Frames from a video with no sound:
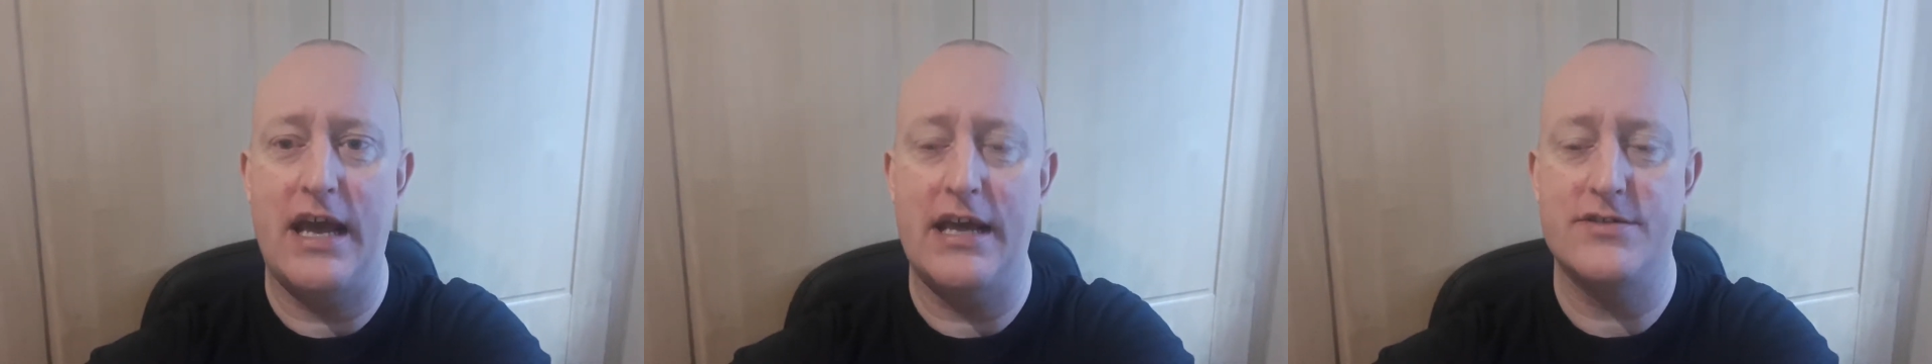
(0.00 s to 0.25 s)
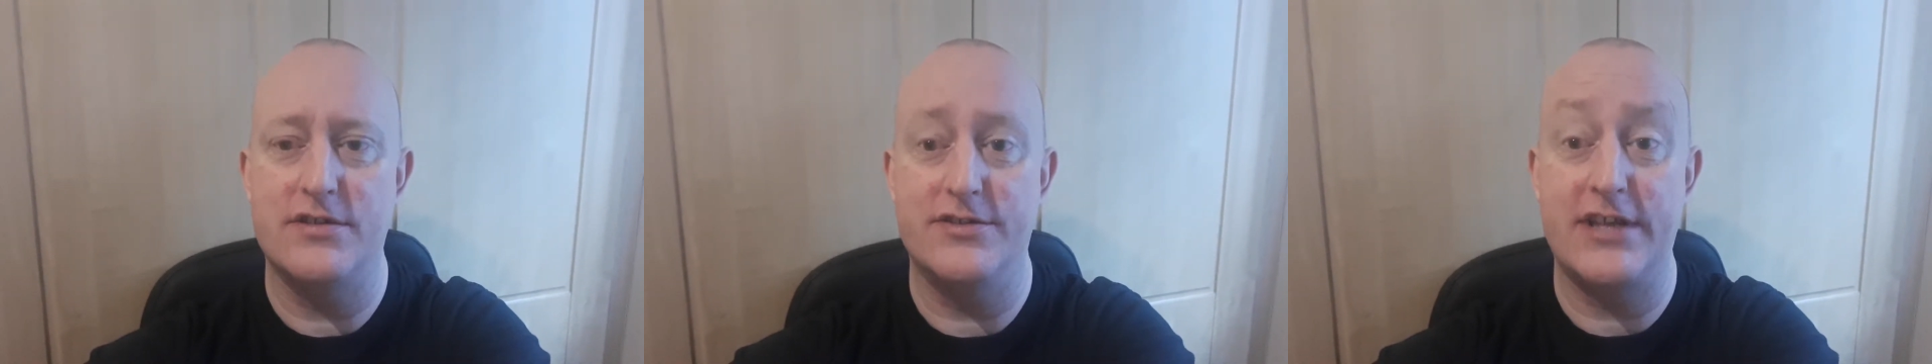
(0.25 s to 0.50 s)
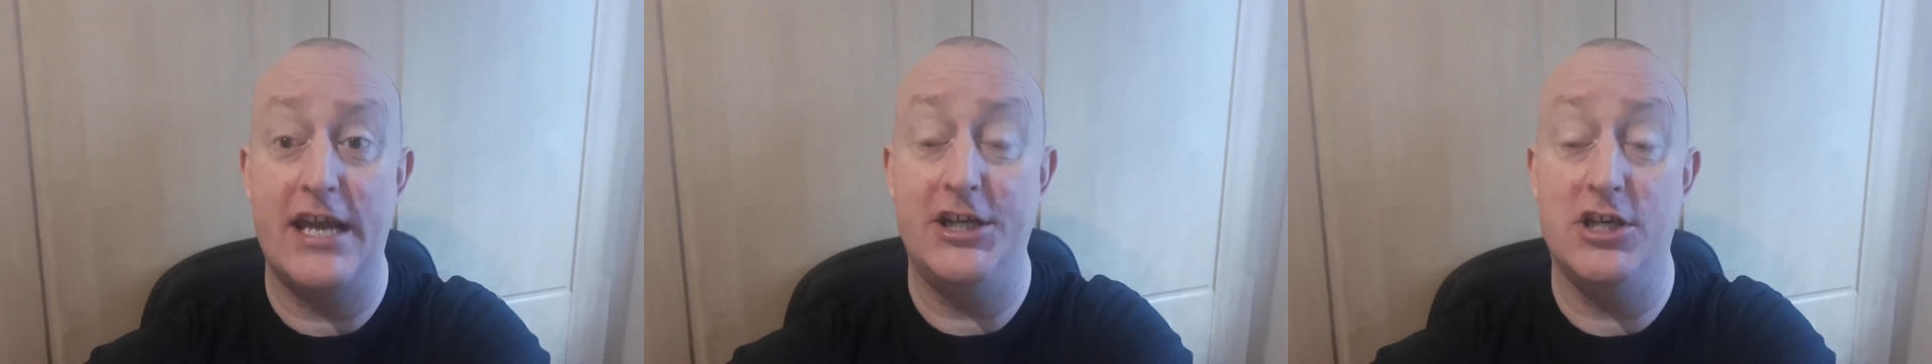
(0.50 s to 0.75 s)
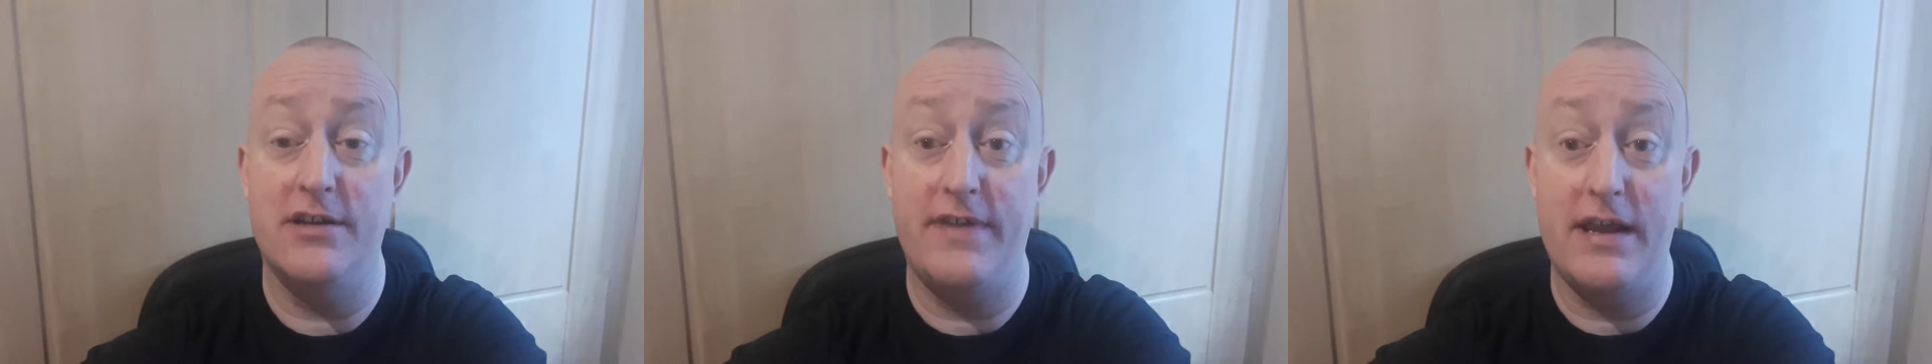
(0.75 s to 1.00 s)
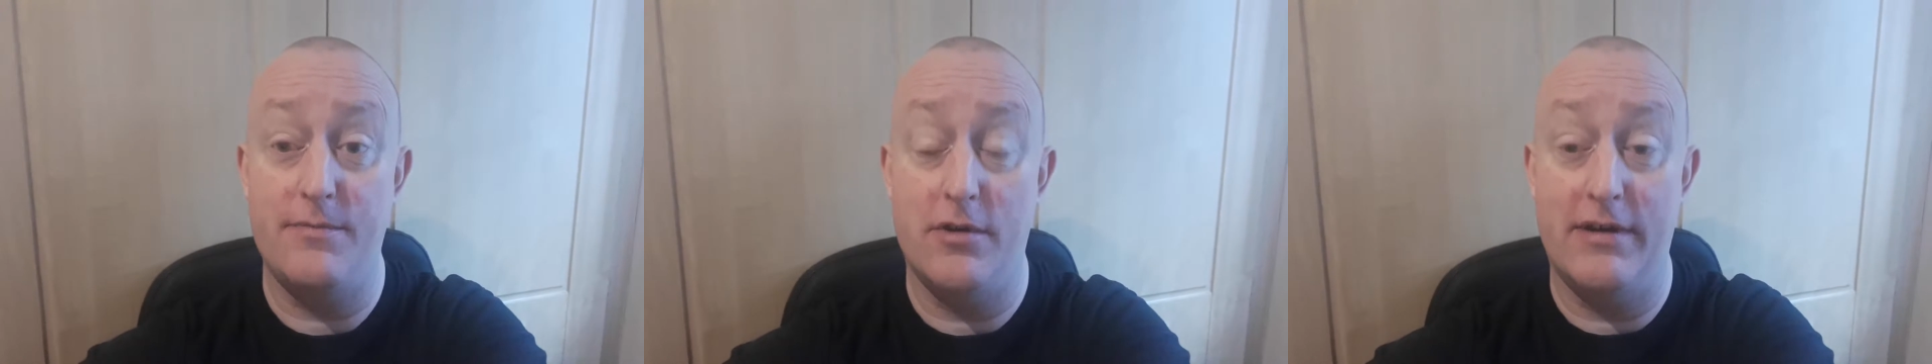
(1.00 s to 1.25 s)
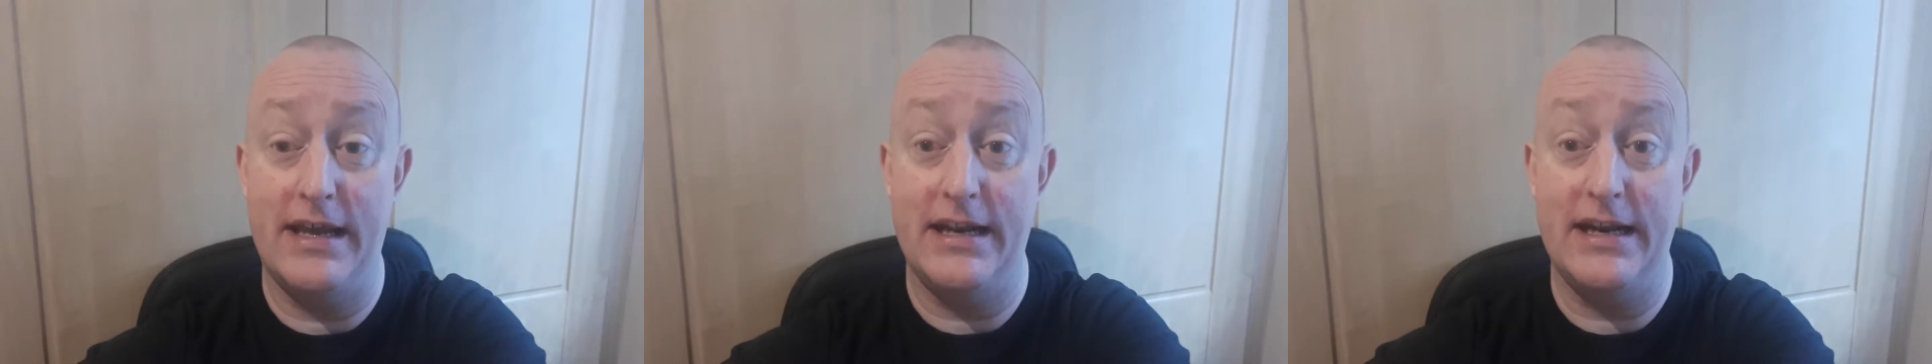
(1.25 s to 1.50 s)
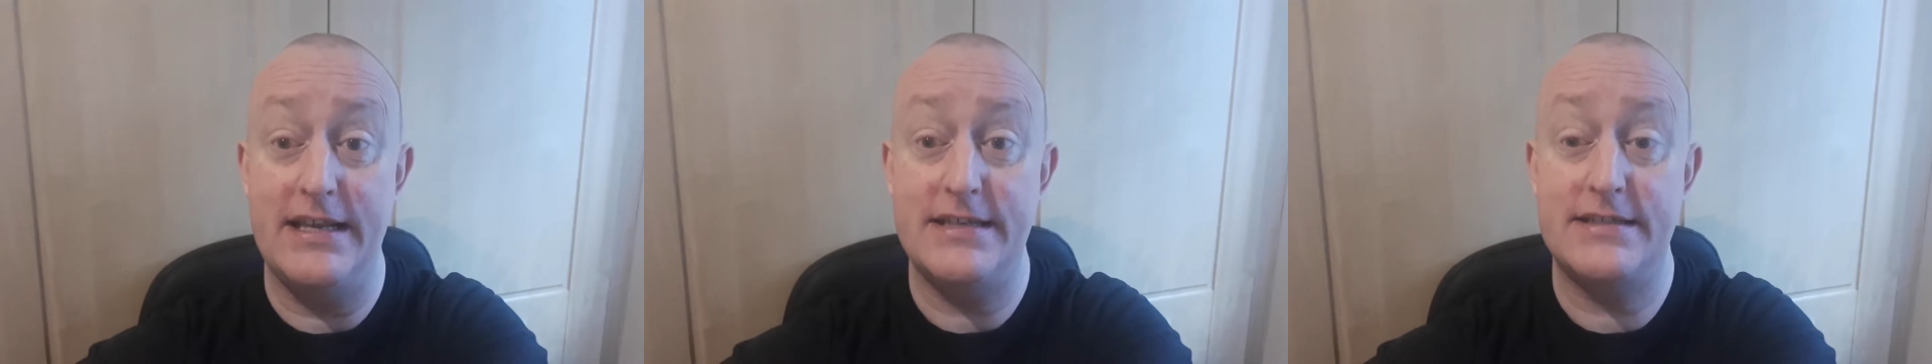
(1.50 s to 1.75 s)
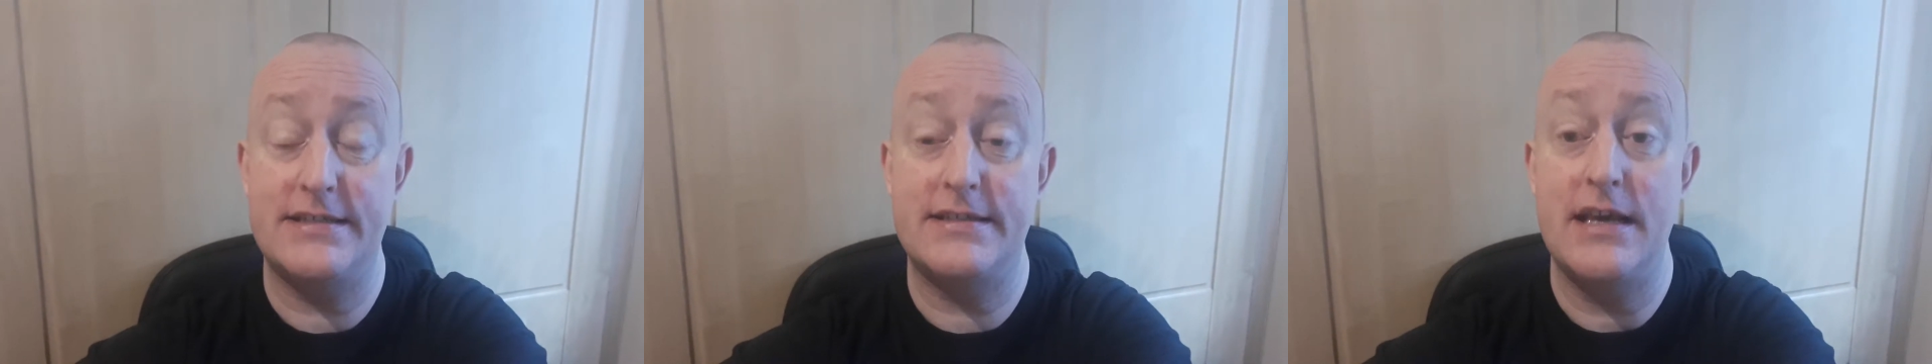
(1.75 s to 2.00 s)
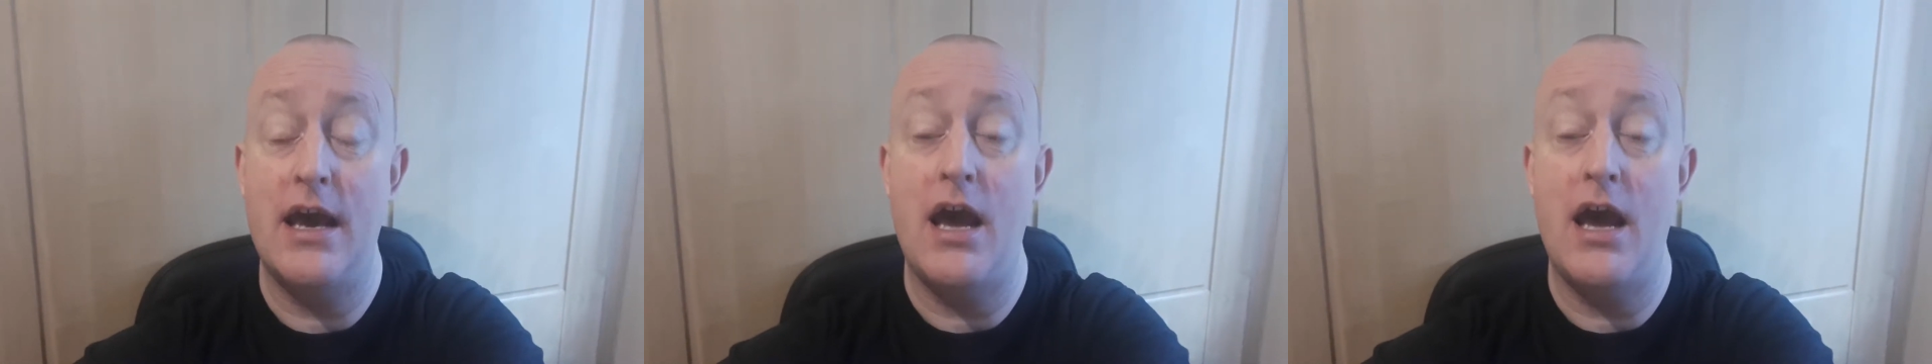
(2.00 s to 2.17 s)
Association of Hypno-Analysts,